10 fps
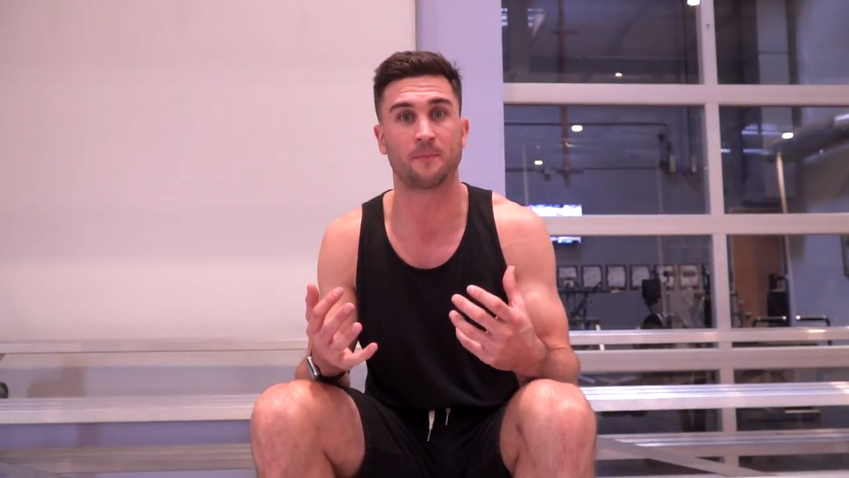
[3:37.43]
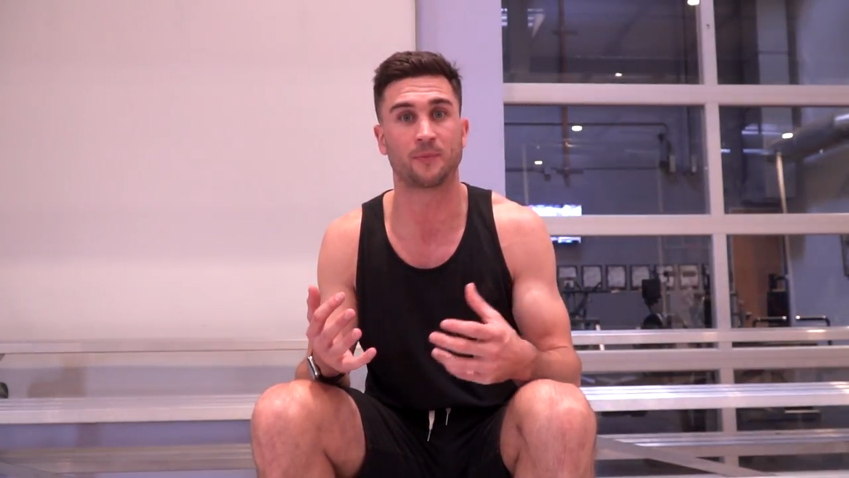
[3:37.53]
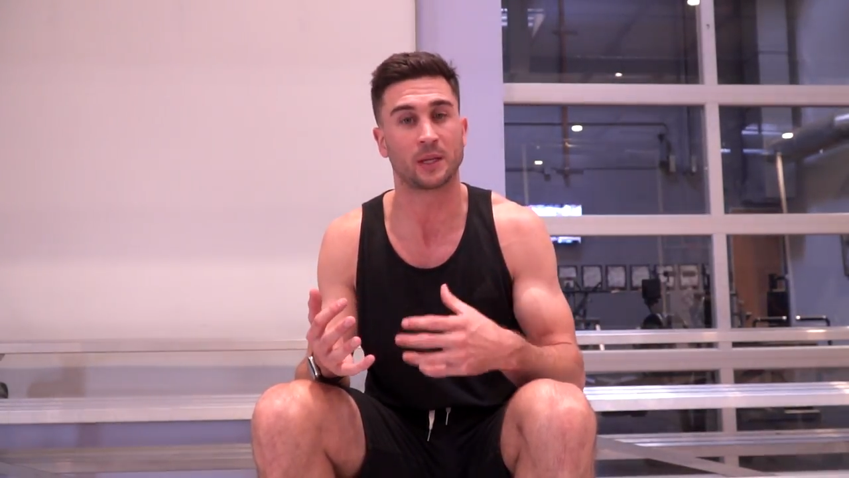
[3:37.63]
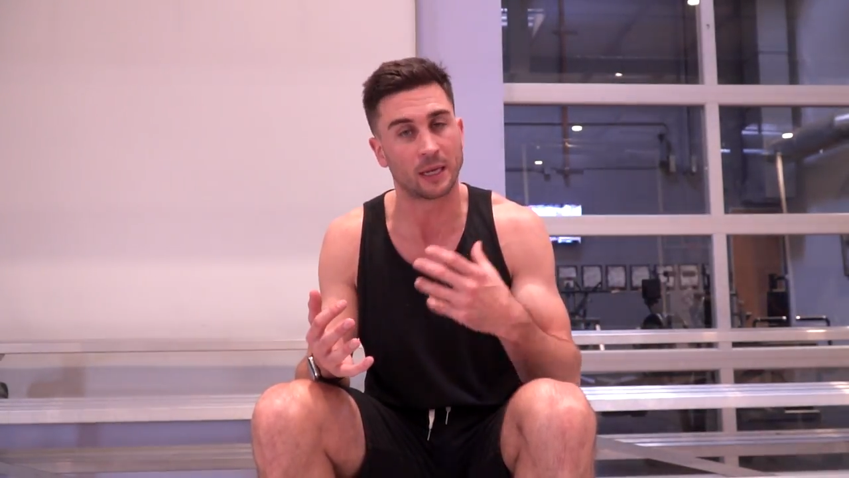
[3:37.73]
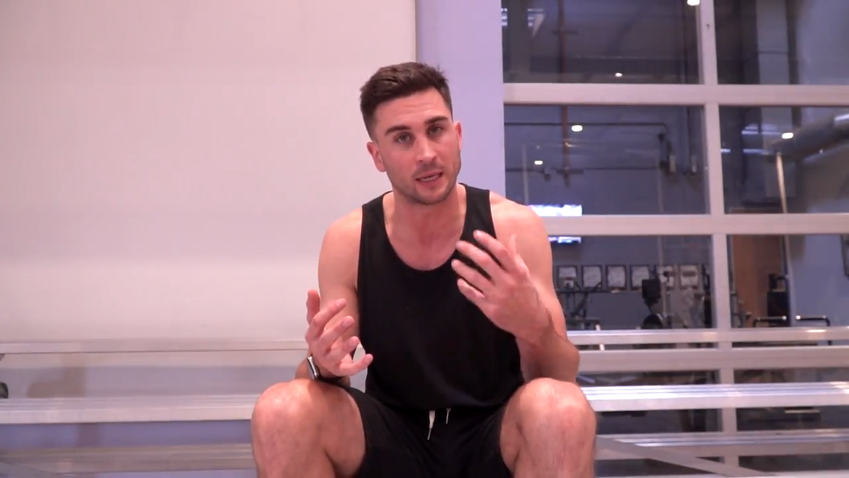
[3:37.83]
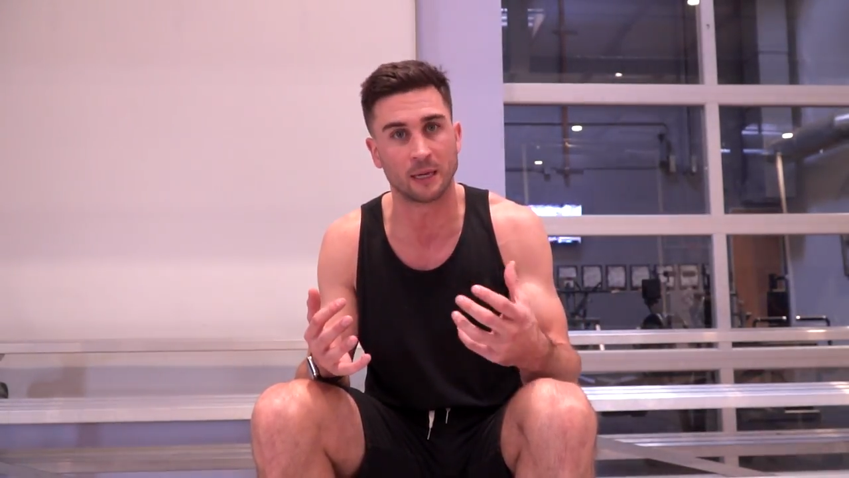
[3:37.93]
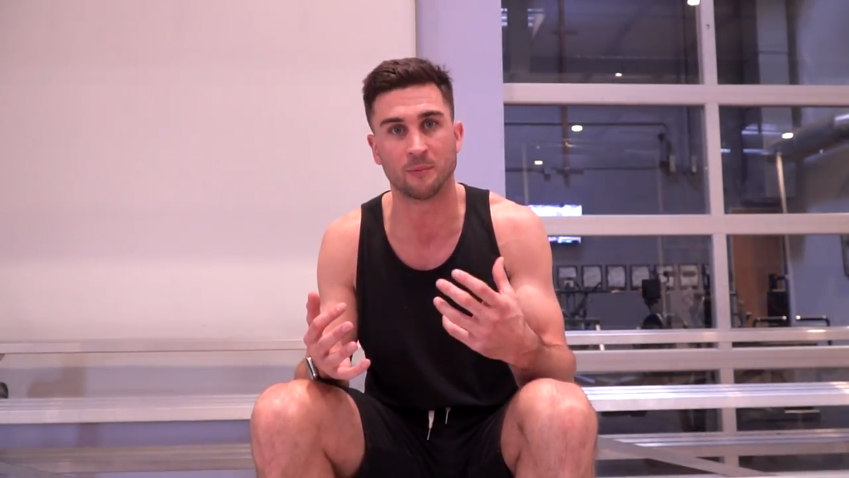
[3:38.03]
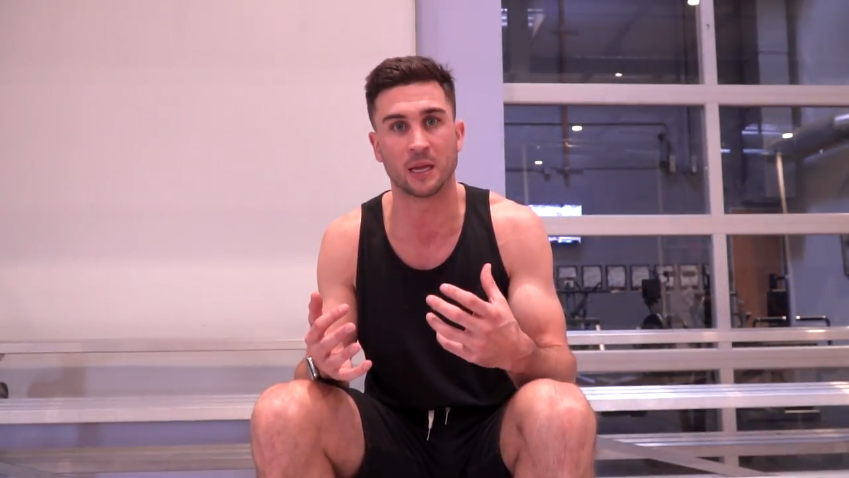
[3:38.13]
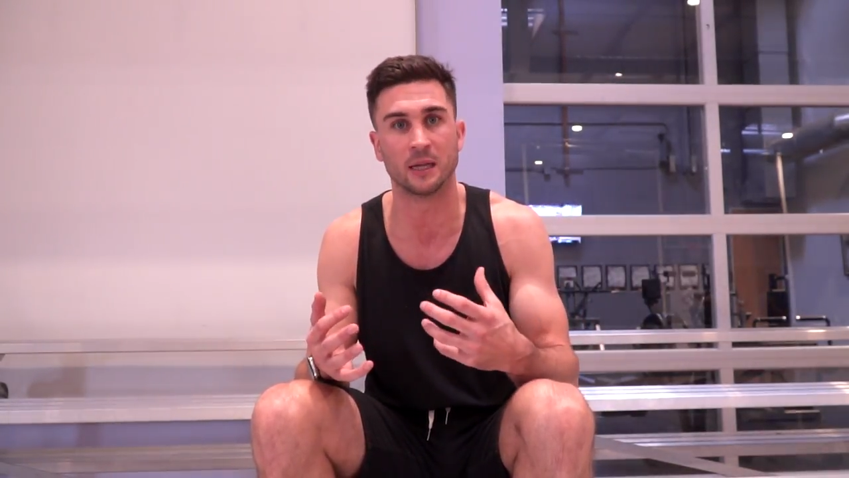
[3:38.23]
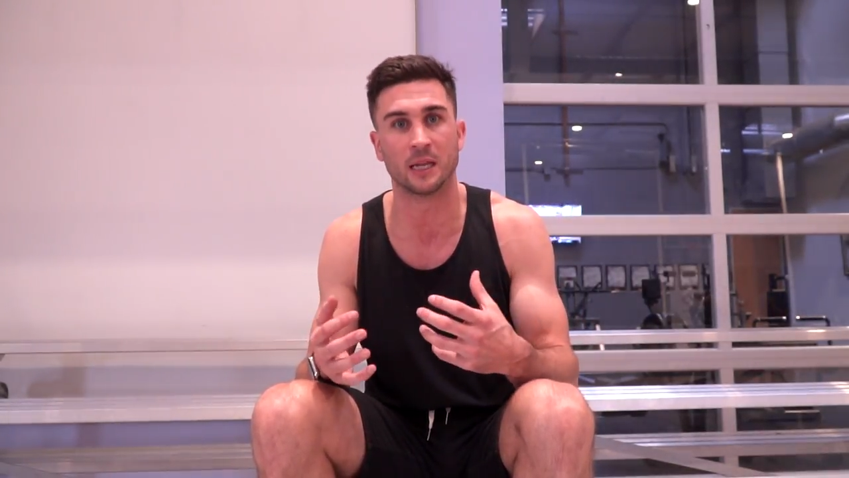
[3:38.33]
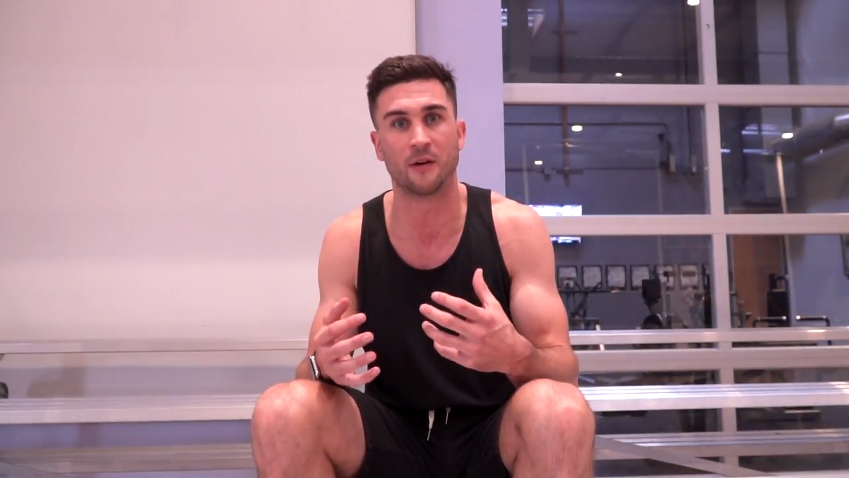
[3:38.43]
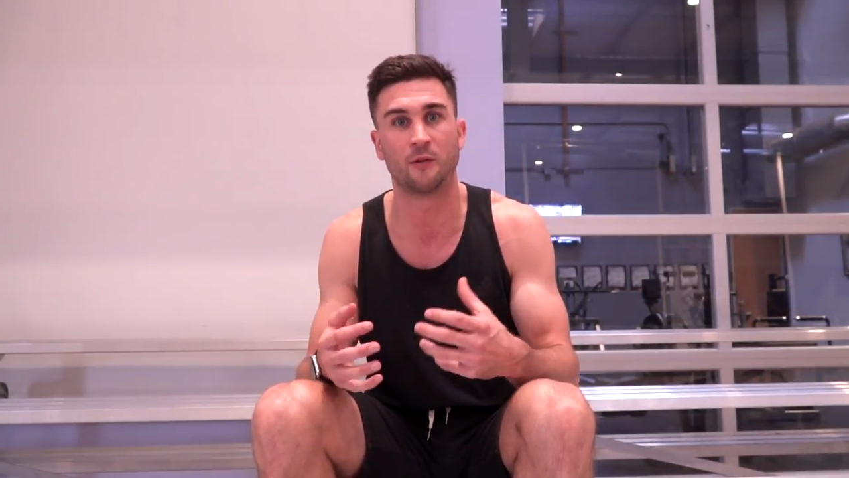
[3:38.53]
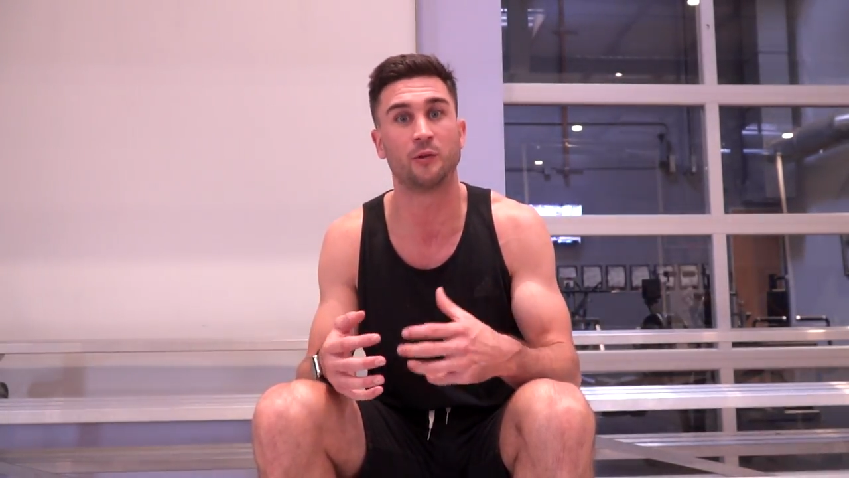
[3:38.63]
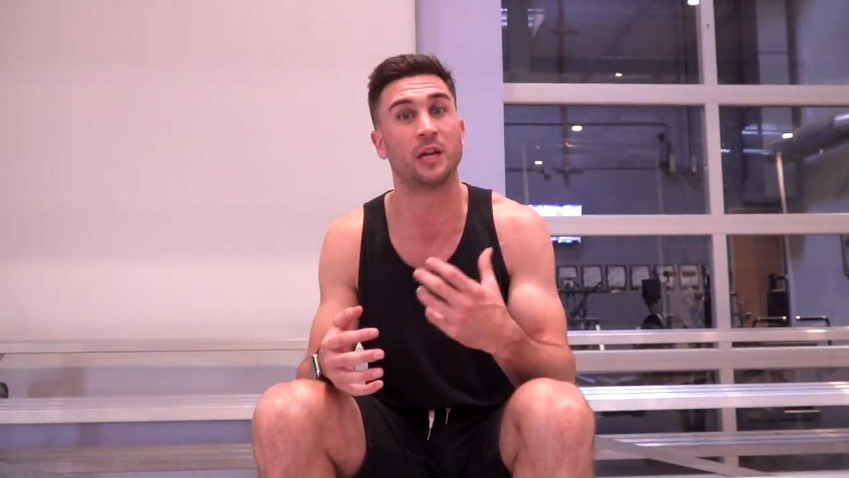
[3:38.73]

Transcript: At an NBA level,